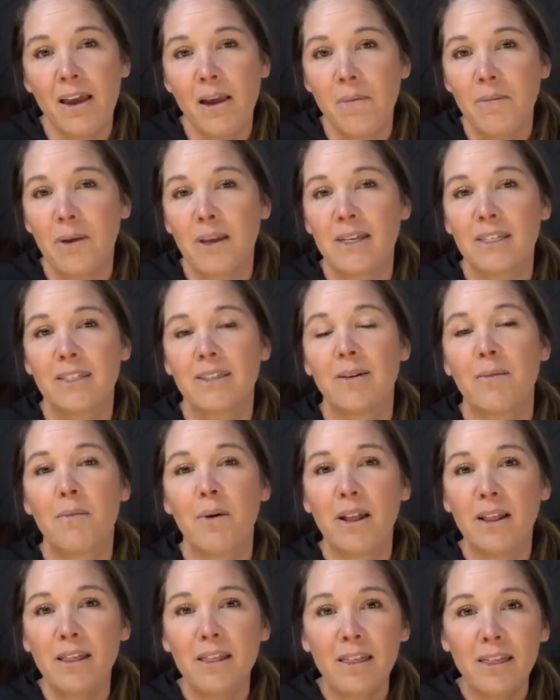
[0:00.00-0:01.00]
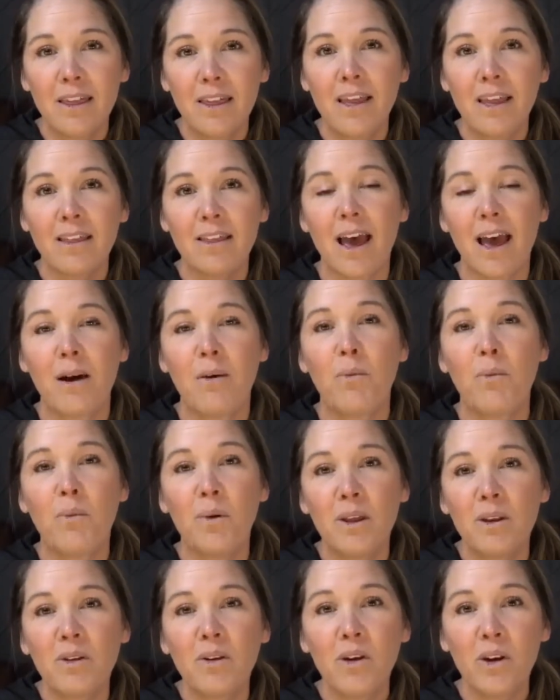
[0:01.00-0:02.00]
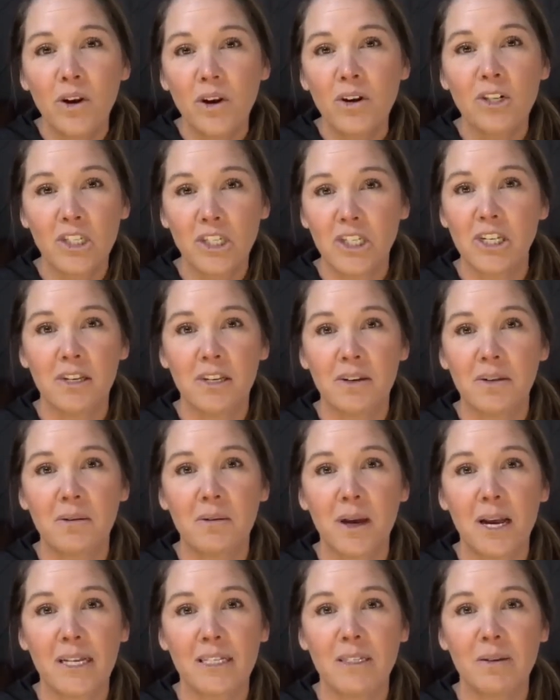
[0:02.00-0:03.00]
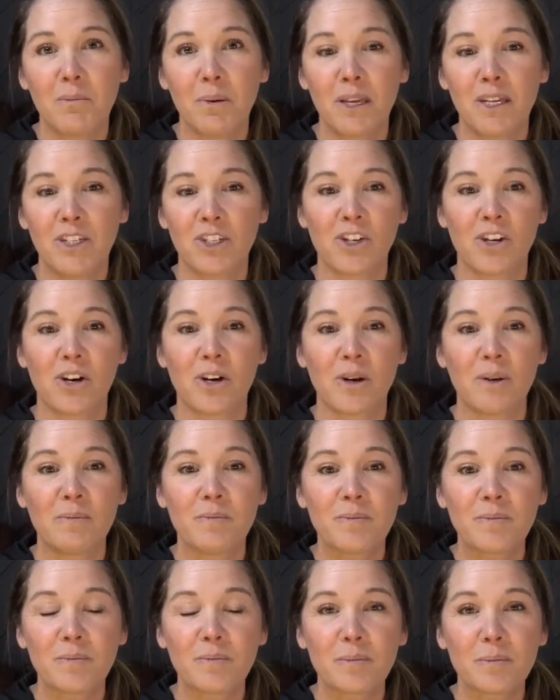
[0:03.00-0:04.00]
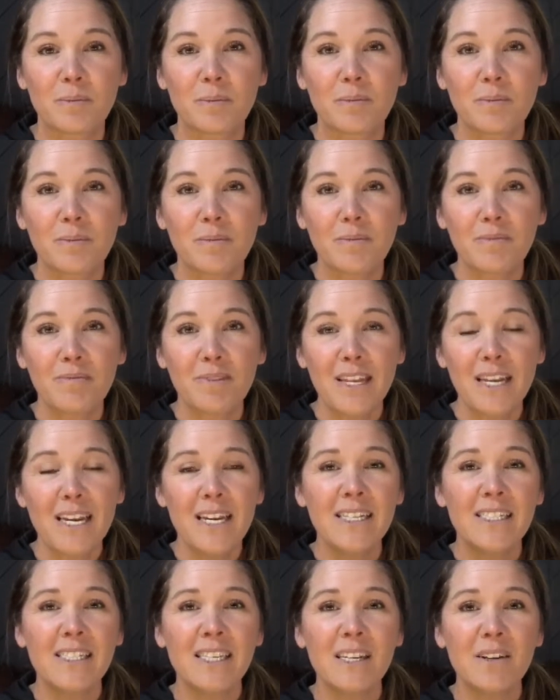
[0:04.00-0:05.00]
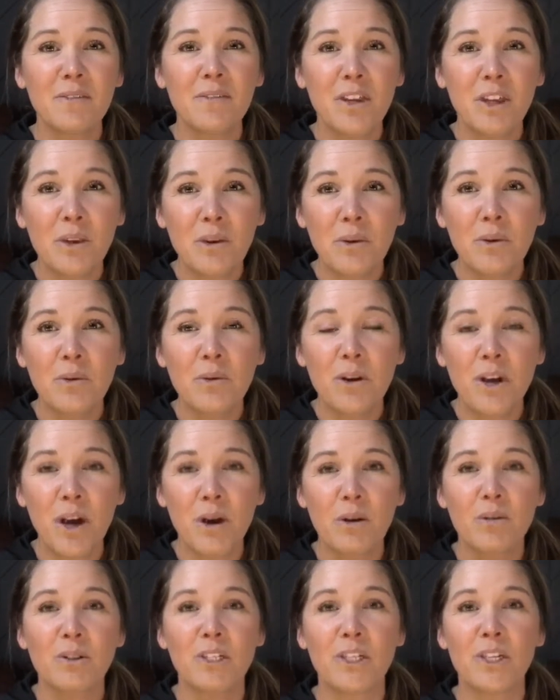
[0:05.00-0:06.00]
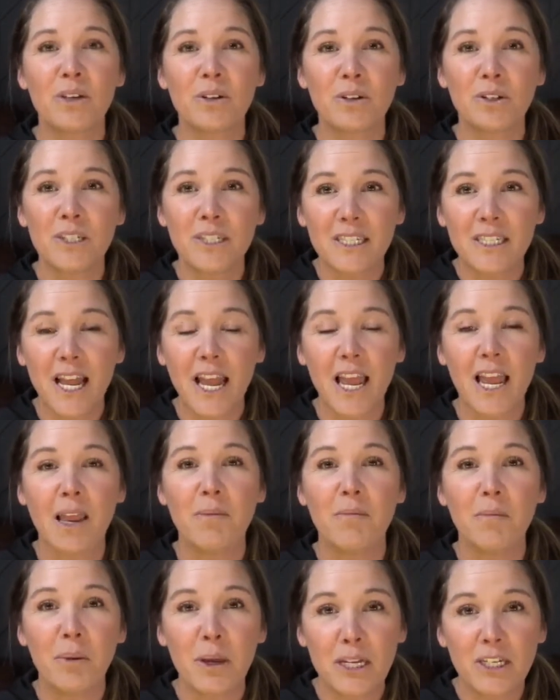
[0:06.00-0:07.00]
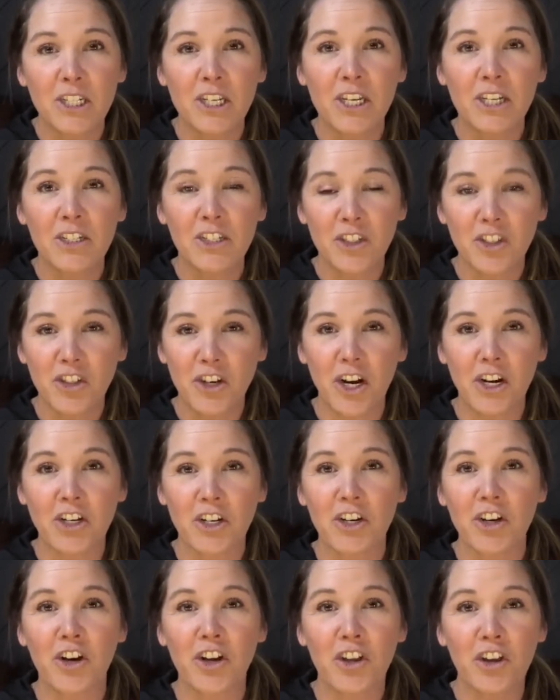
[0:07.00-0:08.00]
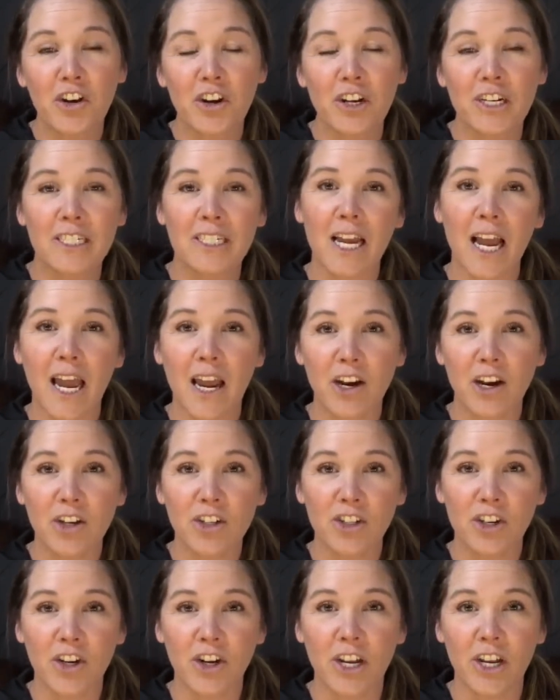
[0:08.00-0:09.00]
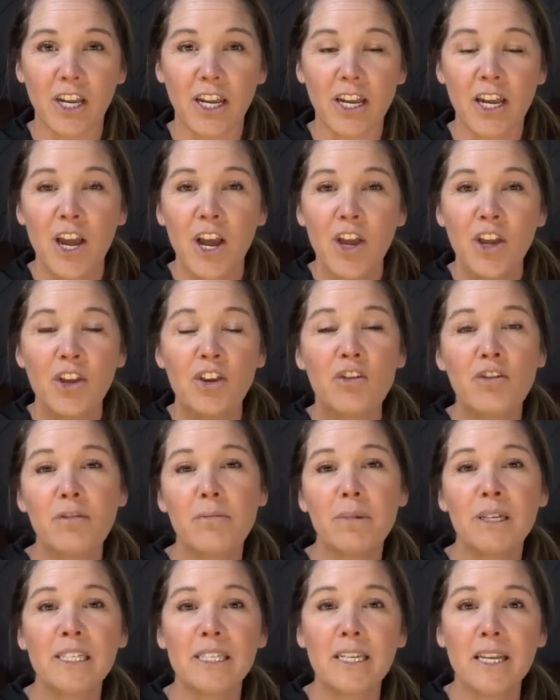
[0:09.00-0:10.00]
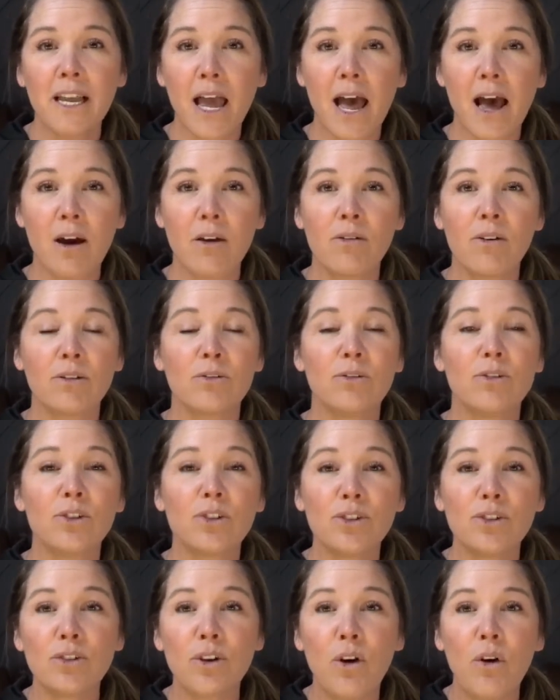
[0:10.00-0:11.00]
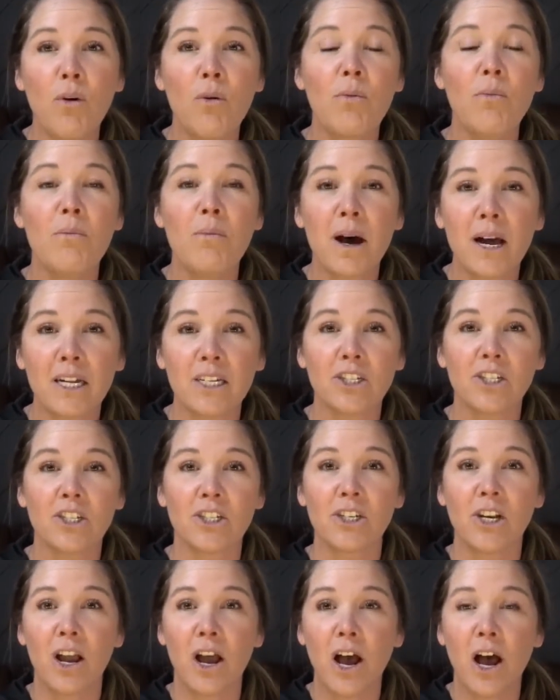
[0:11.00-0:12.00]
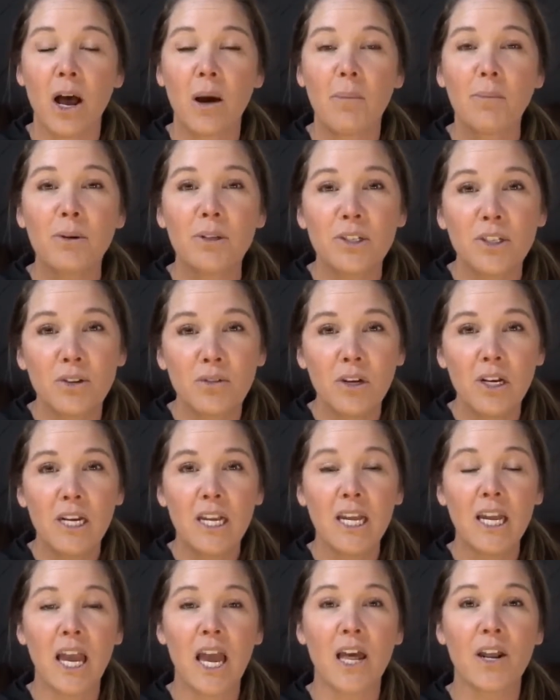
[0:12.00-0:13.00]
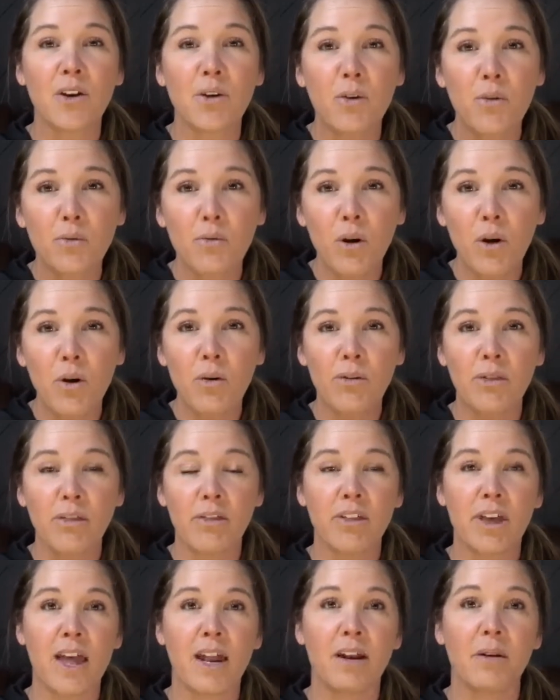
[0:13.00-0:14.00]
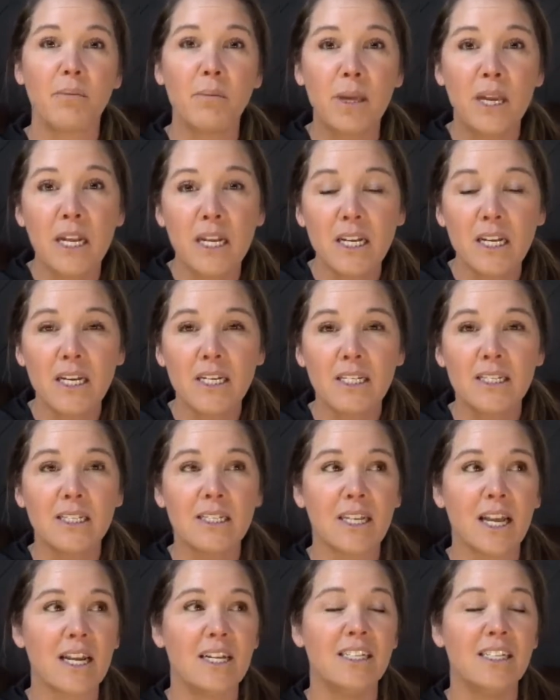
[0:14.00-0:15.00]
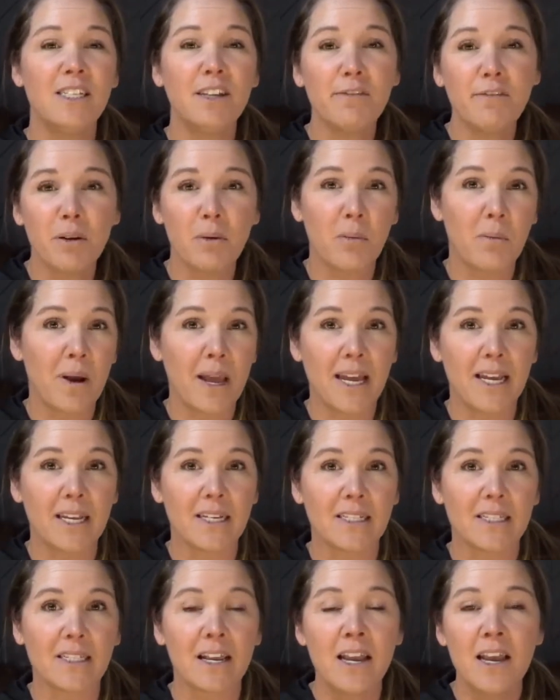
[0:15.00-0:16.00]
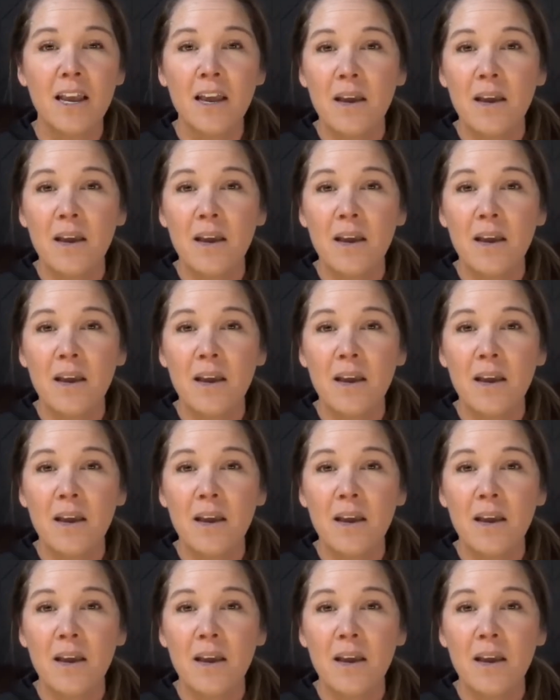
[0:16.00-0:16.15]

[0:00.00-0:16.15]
Because the one thing that will hurt you as a pitcher is if you go to your same pitching instructor your entire journey, you're missing out on so much opportunity and growth and opinions and different ways.